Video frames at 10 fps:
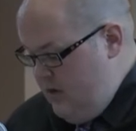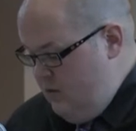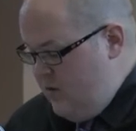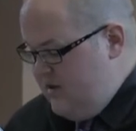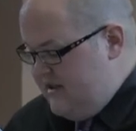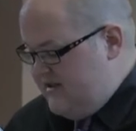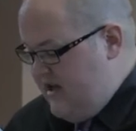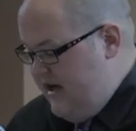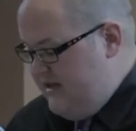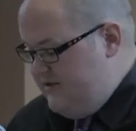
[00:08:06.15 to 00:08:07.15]
What would the
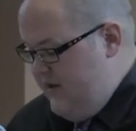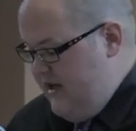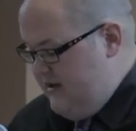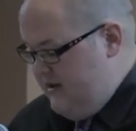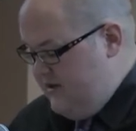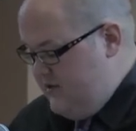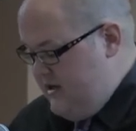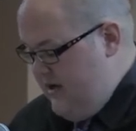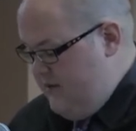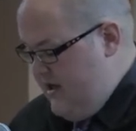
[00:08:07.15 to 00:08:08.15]
signs be that this would
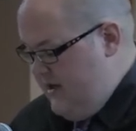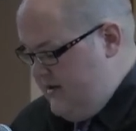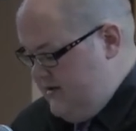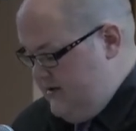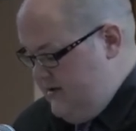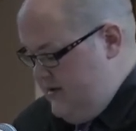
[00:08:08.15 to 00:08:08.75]
take place?